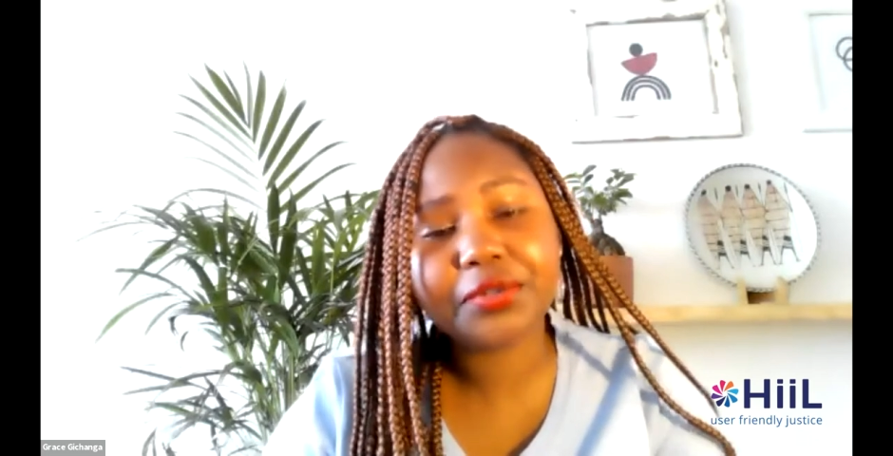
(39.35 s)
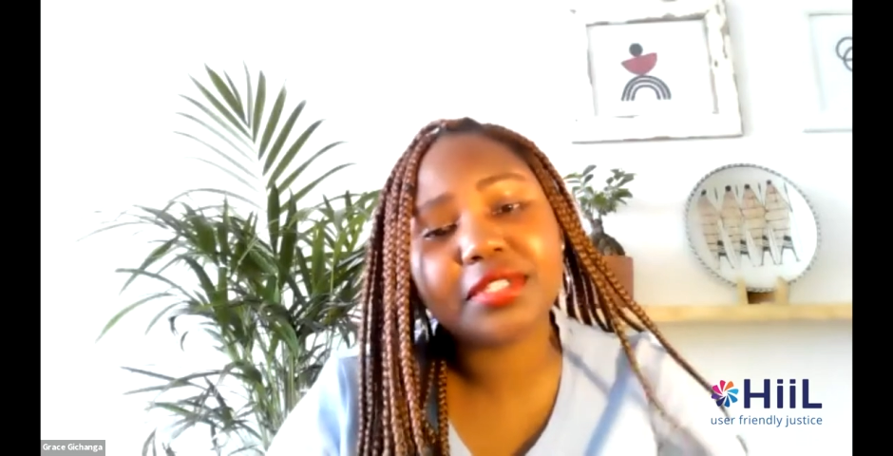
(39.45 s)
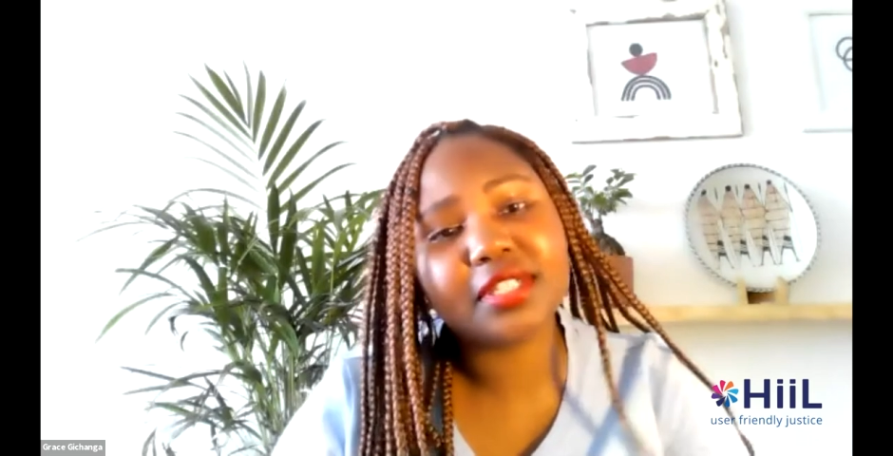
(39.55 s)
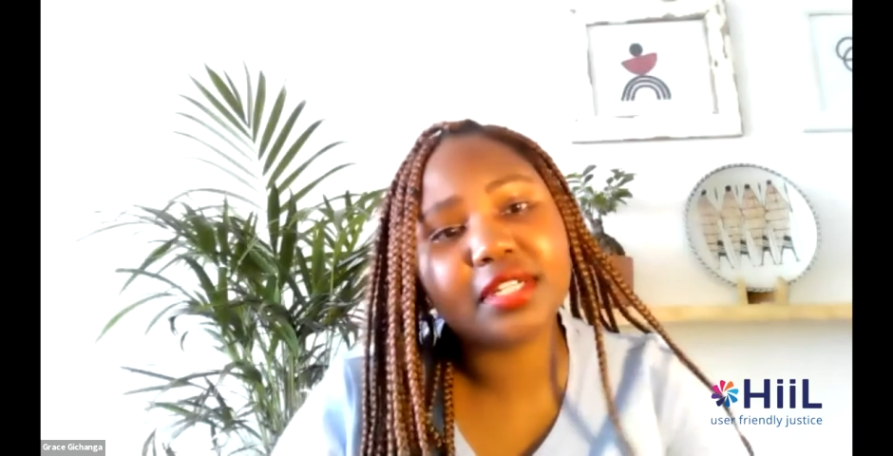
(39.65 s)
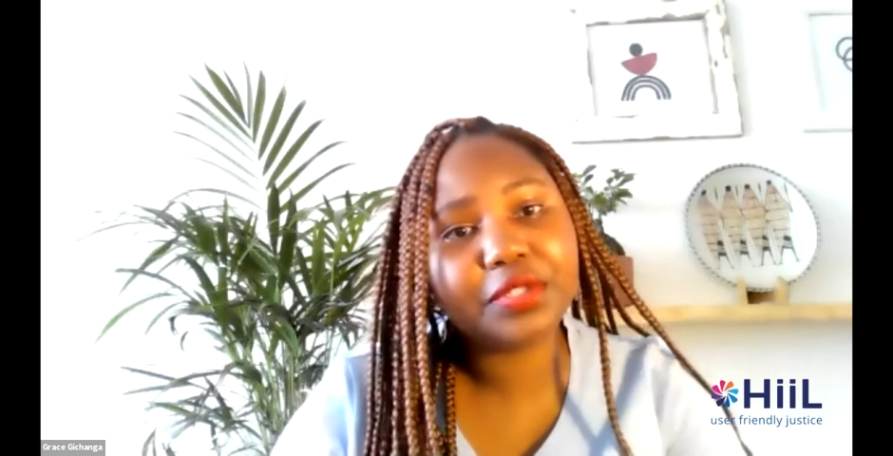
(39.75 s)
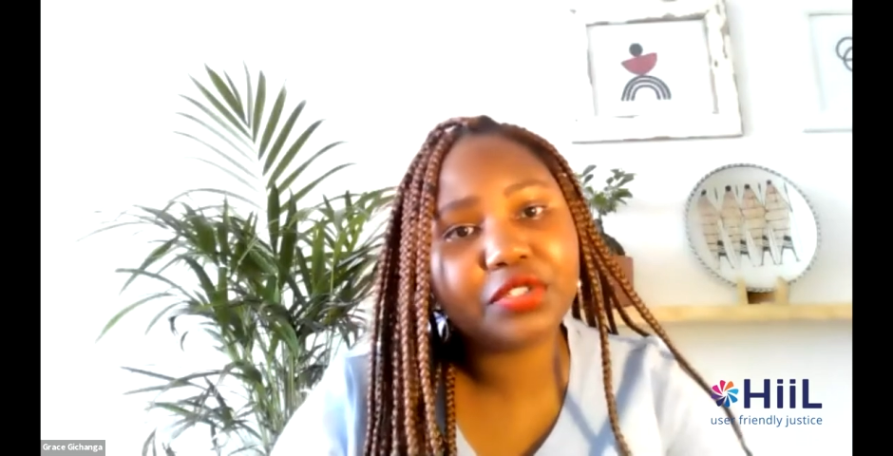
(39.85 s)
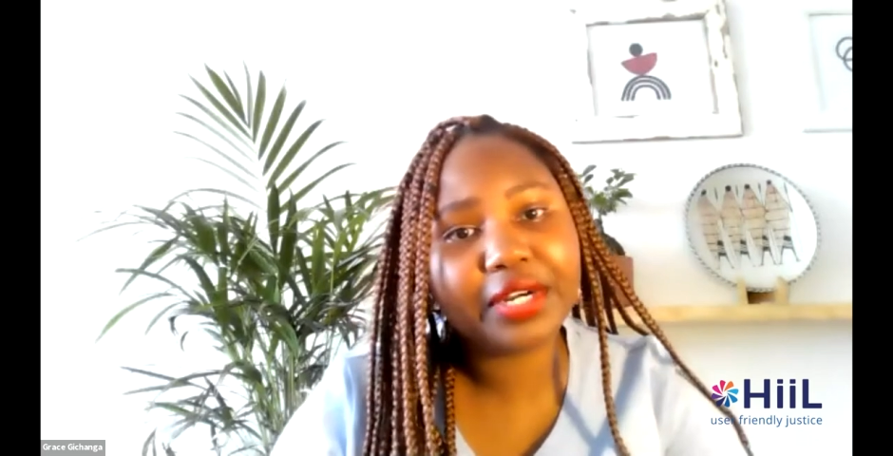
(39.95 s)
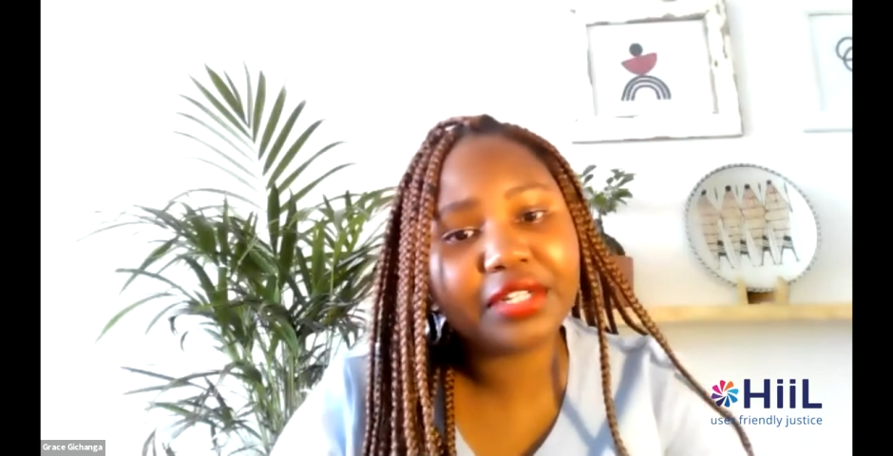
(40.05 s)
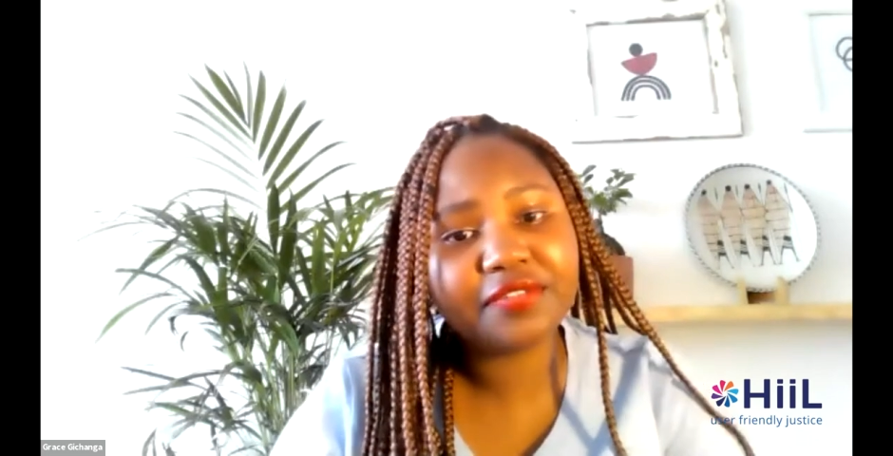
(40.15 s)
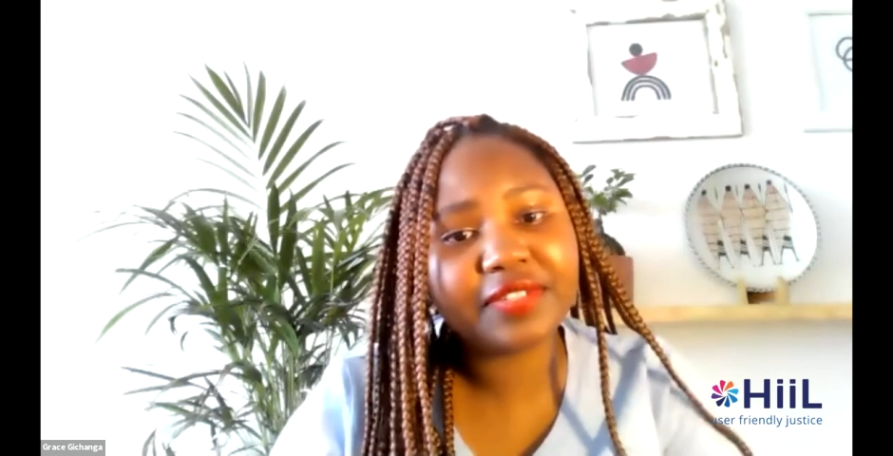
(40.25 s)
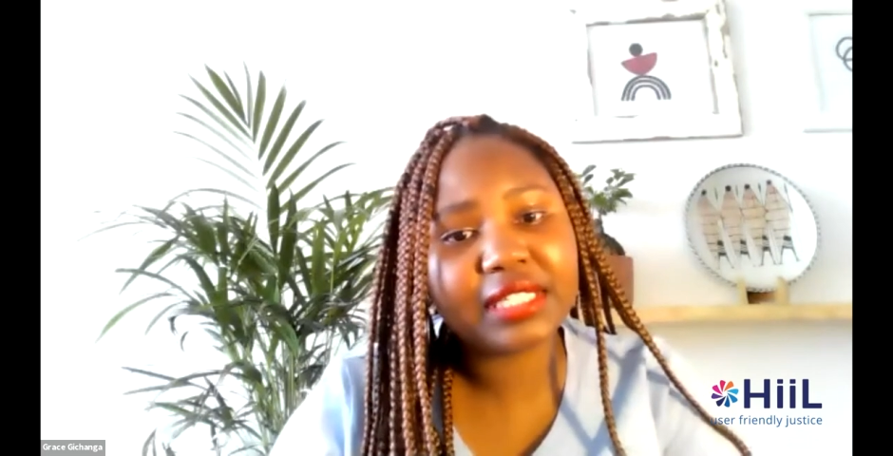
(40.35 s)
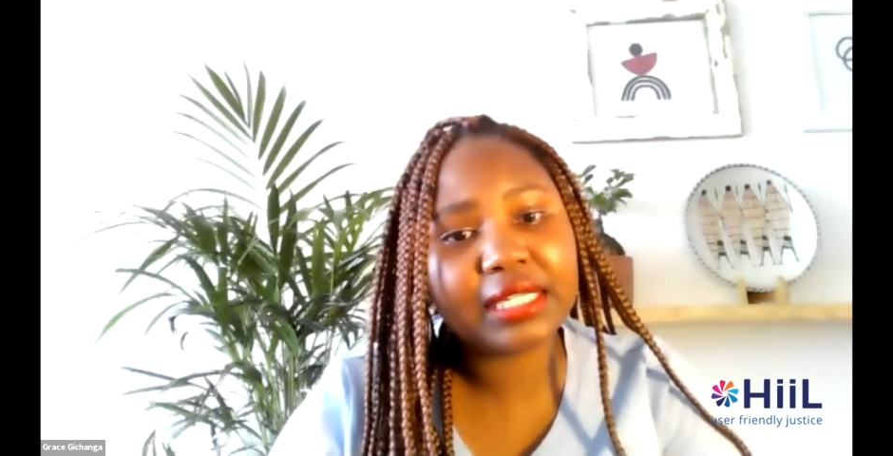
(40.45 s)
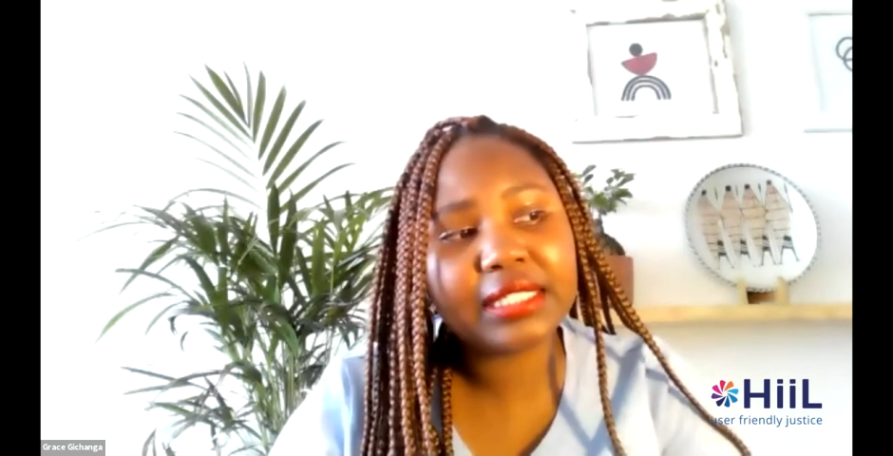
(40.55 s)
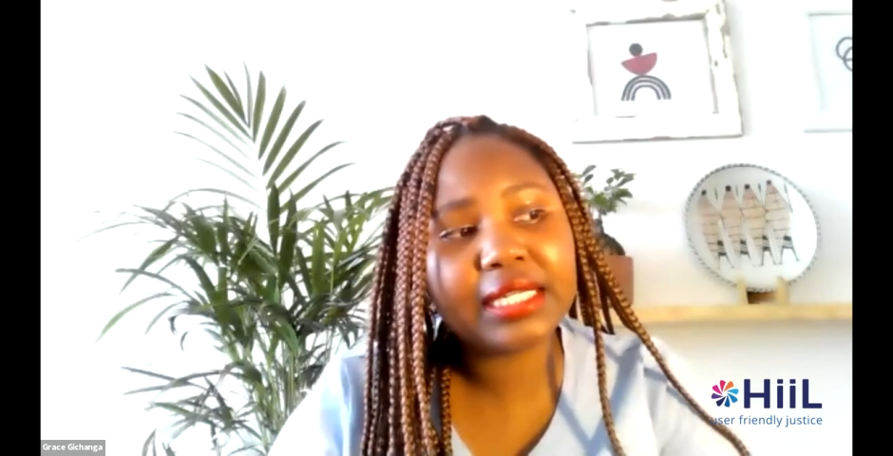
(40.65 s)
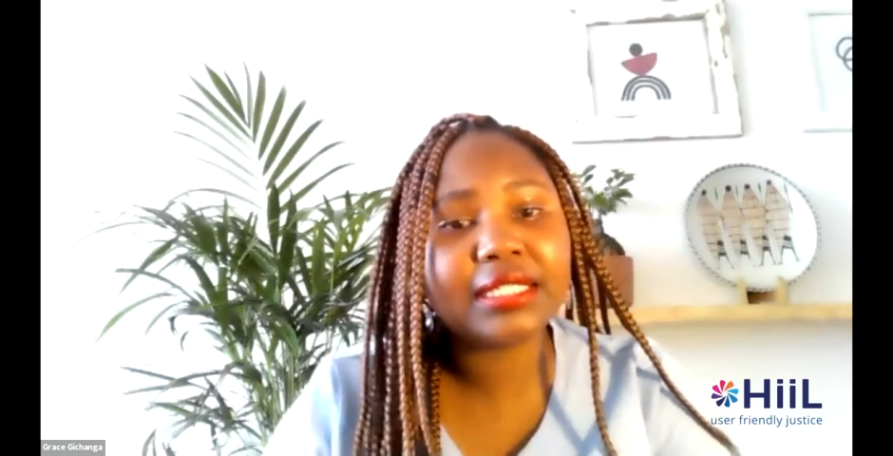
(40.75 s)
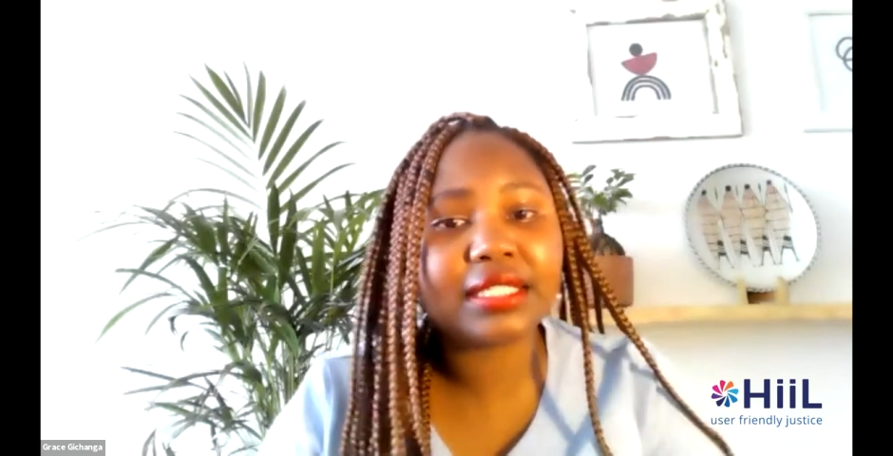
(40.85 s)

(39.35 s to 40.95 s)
process that we're trying to facilitate.